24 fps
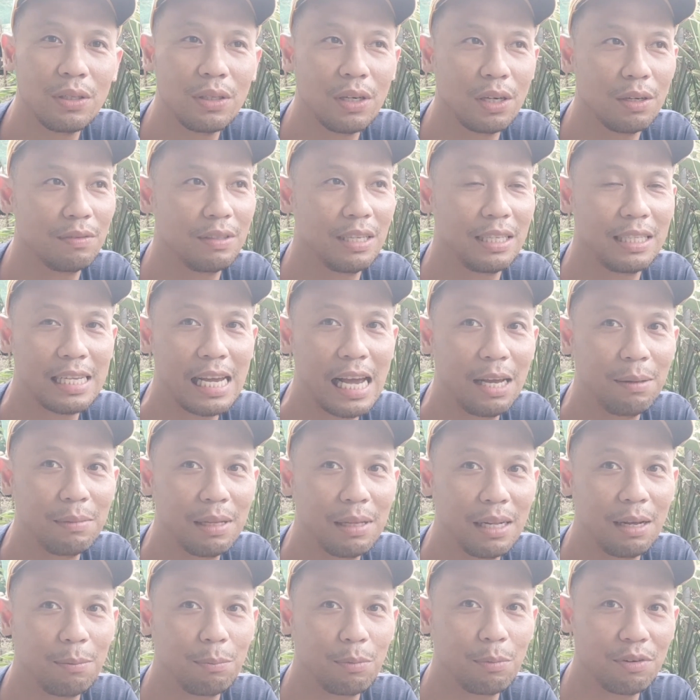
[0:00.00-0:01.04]
of the time
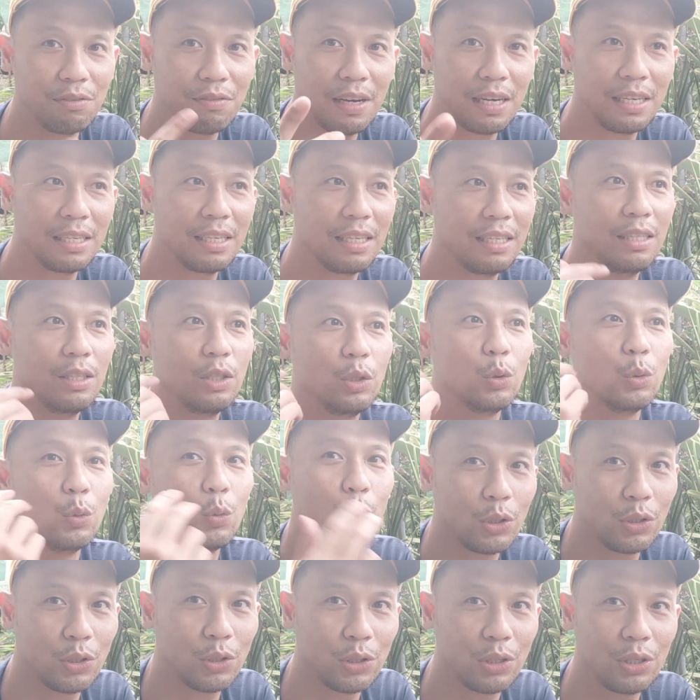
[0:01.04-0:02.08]
that I provided to
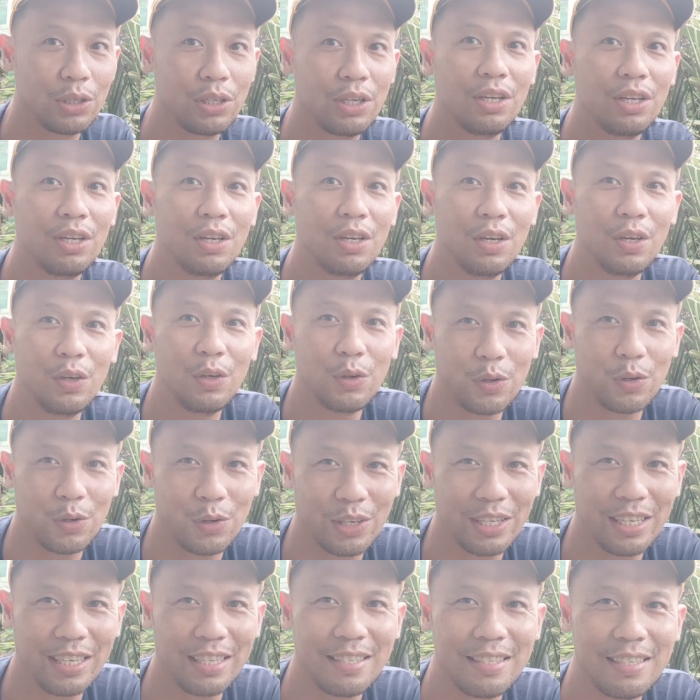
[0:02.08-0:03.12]
water your
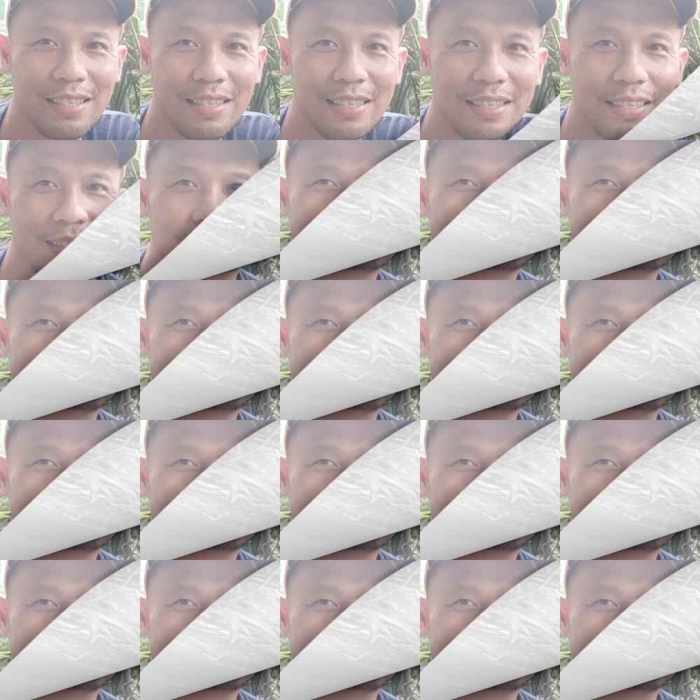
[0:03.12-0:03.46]
orchids.